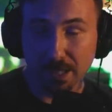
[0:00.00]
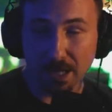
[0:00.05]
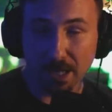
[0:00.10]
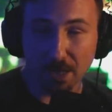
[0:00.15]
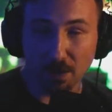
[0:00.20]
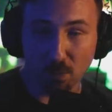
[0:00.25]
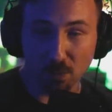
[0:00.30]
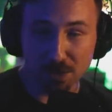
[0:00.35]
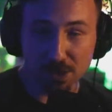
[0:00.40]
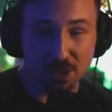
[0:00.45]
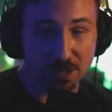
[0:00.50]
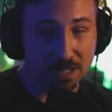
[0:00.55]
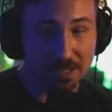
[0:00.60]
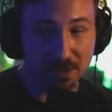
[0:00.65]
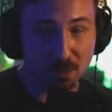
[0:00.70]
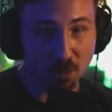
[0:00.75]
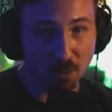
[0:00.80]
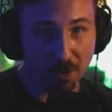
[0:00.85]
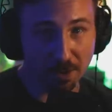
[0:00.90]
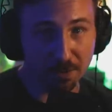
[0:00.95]
Uh, once you
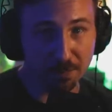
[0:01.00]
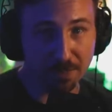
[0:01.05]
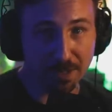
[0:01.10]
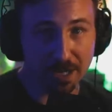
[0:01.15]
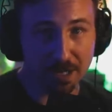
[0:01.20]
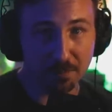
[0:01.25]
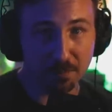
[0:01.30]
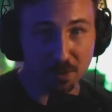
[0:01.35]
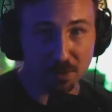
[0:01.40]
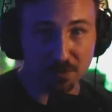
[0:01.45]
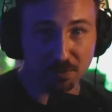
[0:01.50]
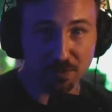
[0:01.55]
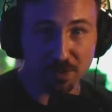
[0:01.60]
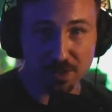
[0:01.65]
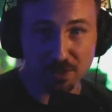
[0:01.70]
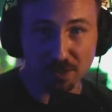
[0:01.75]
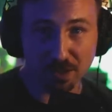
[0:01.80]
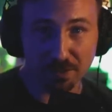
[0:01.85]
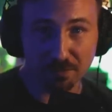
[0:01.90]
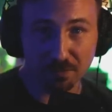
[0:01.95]
add the water back, most
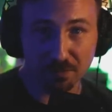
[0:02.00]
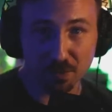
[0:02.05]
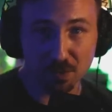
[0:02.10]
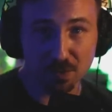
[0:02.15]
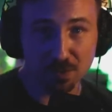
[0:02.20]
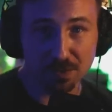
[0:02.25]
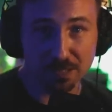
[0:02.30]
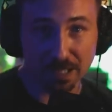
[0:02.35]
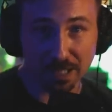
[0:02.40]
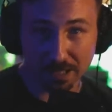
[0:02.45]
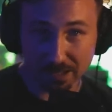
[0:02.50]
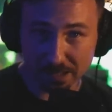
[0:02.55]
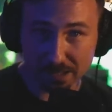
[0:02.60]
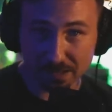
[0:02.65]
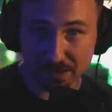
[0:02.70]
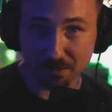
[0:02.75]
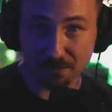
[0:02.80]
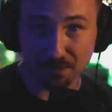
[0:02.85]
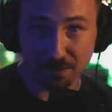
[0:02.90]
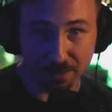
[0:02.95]
freeze dried food
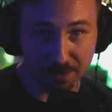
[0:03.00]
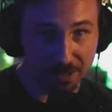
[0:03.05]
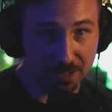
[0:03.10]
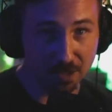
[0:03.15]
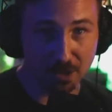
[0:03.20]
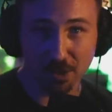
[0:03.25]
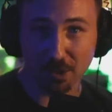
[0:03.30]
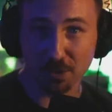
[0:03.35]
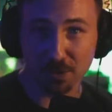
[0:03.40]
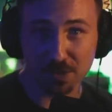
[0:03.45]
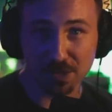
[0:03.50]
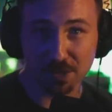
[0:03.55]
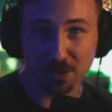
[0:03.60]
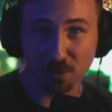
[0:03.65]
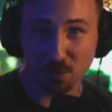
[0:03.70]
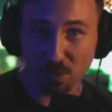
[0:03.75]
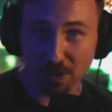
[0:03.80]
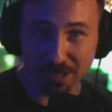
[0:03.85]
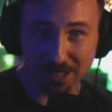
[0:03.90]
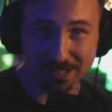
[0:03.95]
tastes very close to
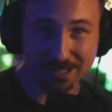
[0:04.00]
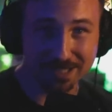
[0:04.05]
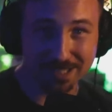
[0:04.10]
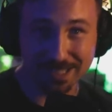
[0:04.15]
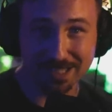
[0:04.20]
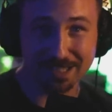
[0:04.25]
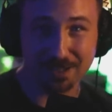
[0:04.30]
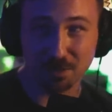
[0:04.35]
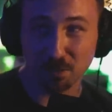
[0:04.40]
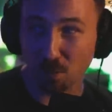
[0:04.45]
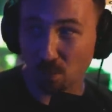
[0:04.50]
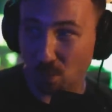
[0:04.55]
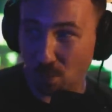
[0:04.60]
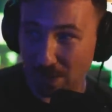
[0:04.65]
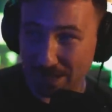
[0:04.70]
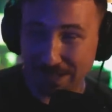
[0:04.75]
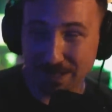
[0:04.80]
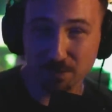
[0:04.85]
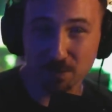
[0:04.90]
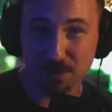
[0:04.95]
what it did
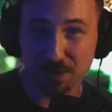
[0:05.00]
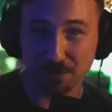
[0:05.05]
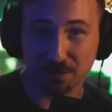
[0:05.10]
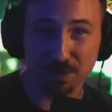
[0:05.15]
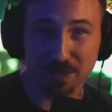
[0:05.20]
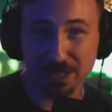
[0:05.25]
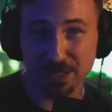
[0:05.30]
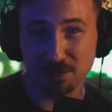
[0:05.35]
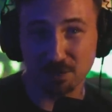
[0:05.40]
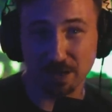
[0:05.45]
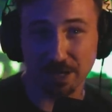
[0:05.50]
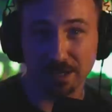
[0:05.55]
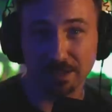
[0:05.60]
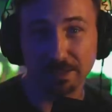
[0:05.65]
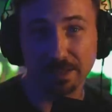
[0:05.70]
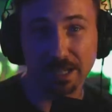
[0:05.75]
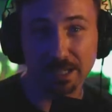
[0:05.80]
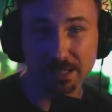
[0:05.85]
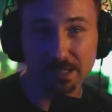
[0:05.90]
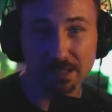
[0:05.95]
when it was freeze
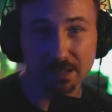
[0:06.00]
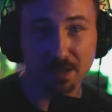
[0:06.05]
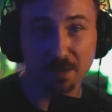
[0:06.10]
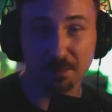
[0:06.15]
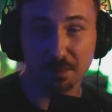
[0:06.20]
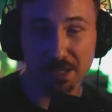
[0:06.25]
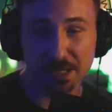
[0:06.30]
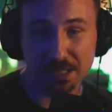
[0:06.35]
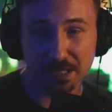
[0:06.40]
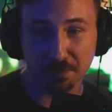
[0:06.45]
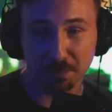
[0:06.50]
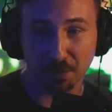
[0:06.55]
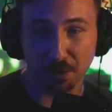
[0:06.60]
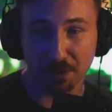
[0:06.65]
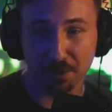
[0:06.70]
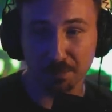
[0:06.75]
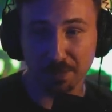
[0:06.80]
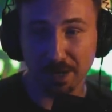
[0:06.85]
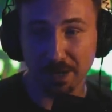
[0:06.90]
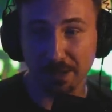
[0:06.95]
dried. That's the amazing
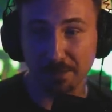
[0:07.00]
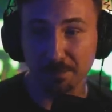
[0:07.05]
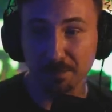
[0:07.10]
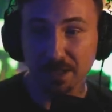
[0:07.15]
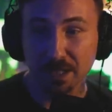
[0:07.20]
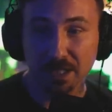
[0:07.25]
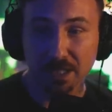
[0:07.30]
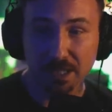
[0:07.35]
part about it.